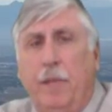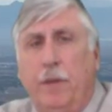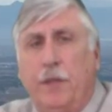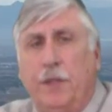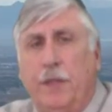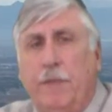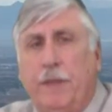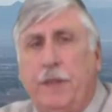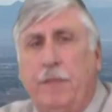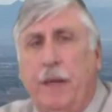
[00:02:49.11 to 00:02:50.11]
Bush
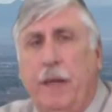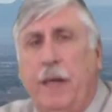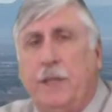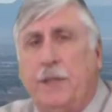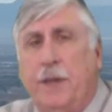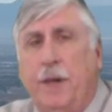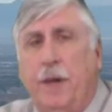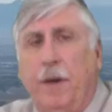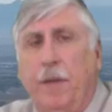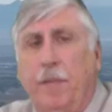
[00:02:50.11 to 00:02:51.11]
attempted to be a lot
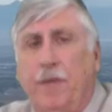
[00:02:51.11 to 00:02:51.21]
stronger,